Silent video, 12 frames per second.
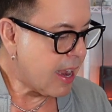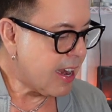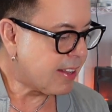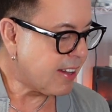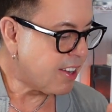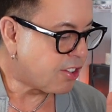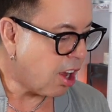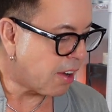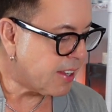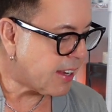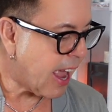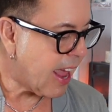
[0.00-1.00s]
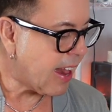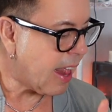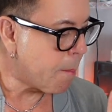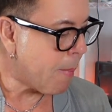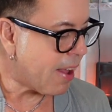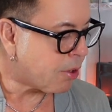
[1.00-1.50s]
It's an intoxicating
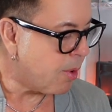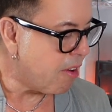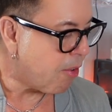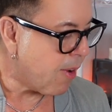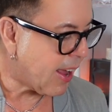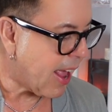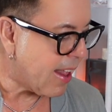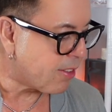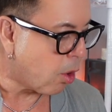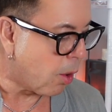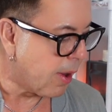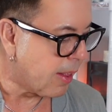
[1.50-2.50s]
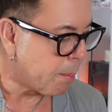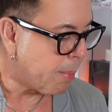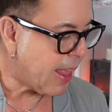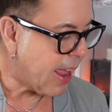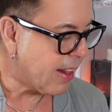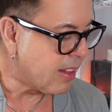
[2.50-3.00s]
and masculine fragrance oil
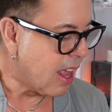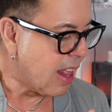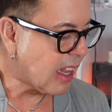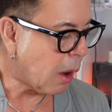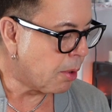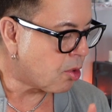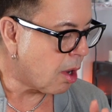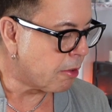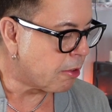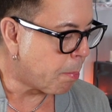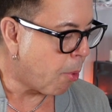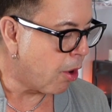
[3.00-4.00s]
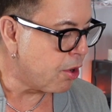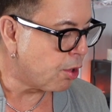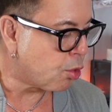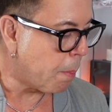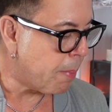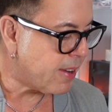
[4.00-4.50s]
blend that will transport you
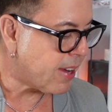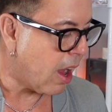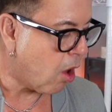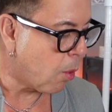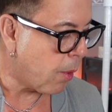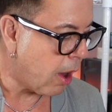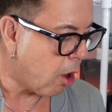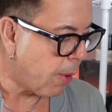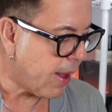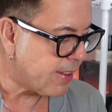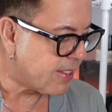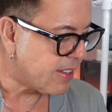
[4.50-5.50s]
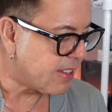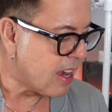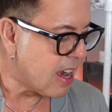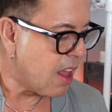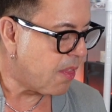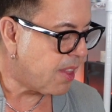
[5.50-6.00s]
to a beach o oasis.
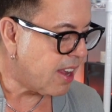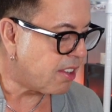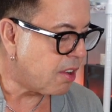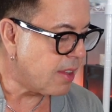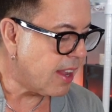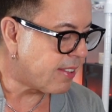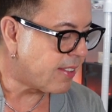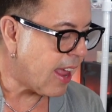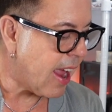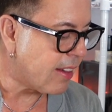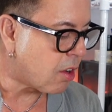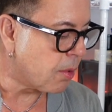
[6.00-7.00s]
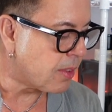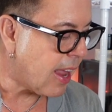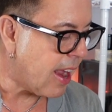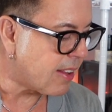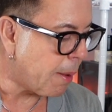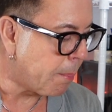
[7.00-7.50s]
This unique scent
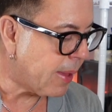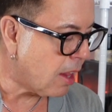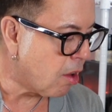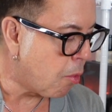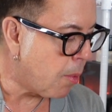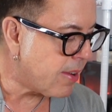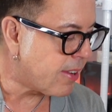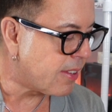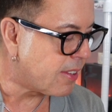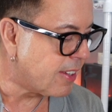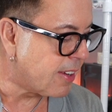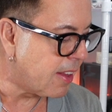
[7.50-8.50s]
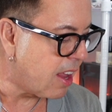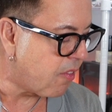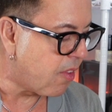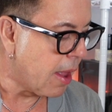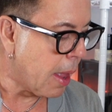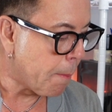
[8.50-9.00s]
contains a blend of rich cedar
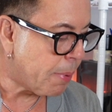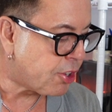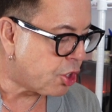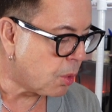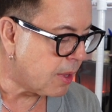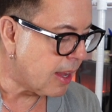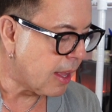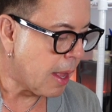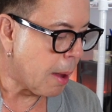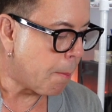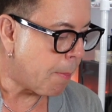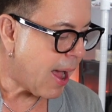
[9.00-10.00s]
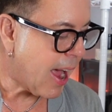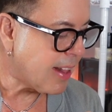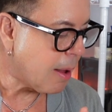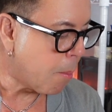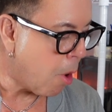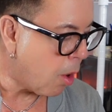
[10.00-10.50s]
leaf, patchouli,
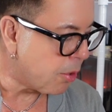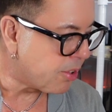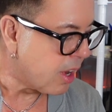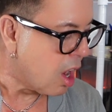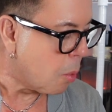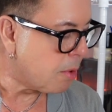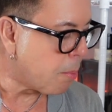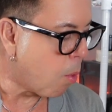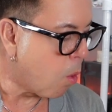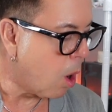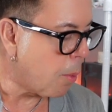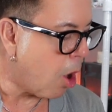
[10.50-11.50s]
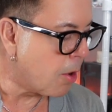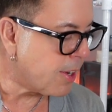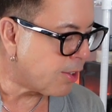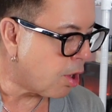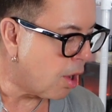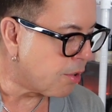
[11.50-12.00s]
pine and moss, with warm
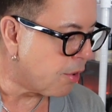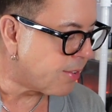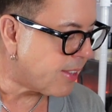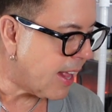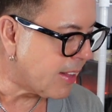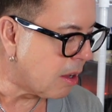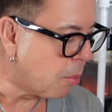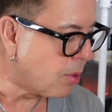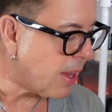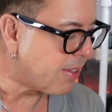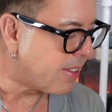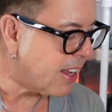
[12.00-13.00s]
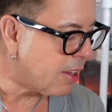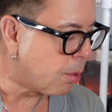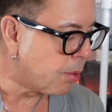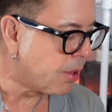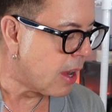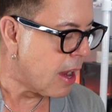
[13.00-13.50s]
undertones of sandalwood and
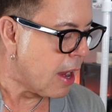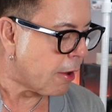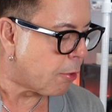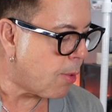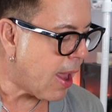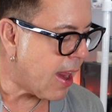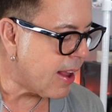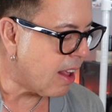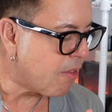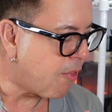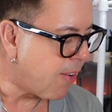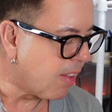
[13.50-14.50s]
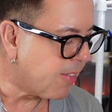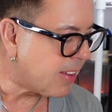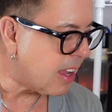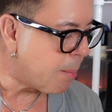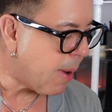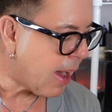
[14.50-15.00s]
citrus, creating a
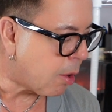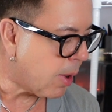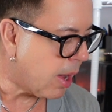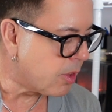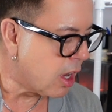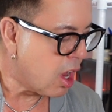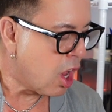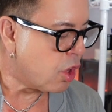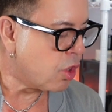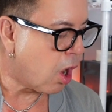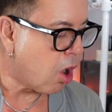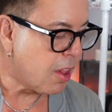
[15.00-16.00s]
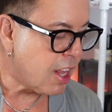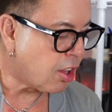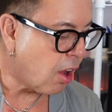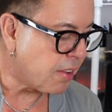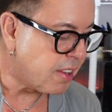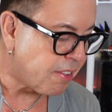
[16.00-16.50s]
velvety background. Not only
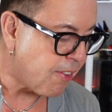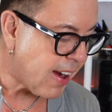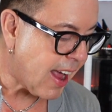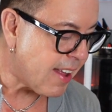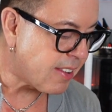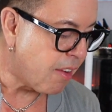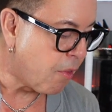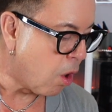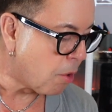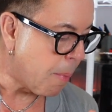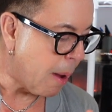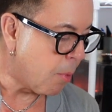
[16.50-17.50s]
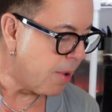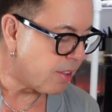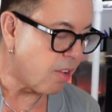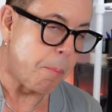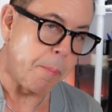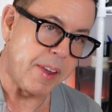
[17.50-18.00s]
does this fragrance evoke
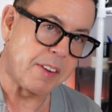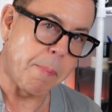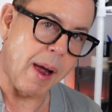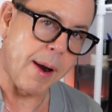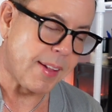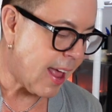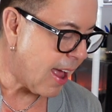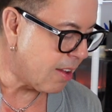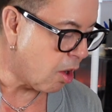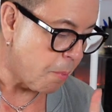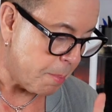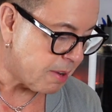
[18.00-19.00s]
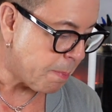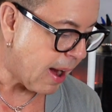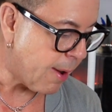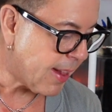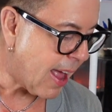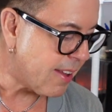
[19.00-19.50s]
memories of beach paradise, of beach
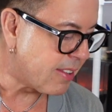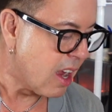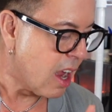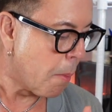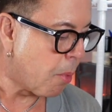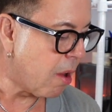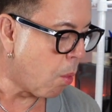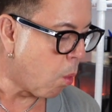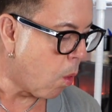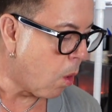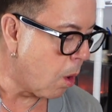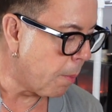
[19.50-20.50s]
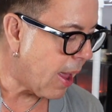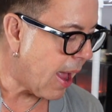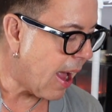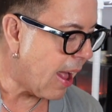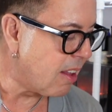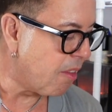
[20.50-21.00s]
paradise, but its warm
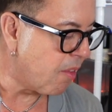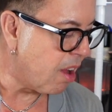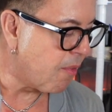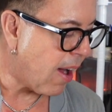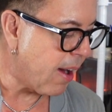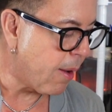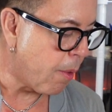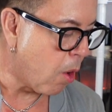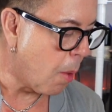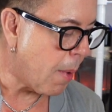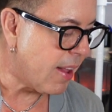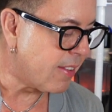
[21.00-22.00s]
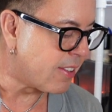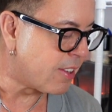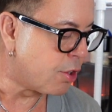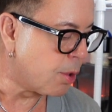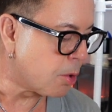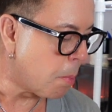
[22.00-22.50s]
and inviting aroma is
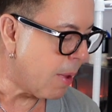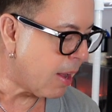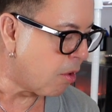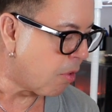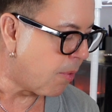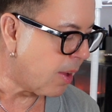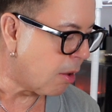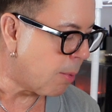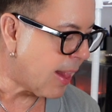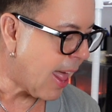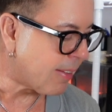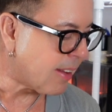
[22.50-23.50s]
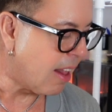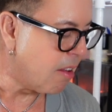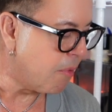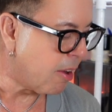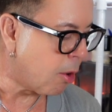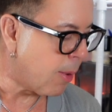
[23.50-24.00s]
sure to make you feel relaxed and
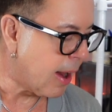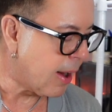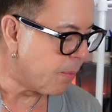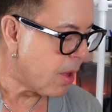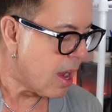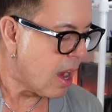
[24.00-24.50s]
invigorating.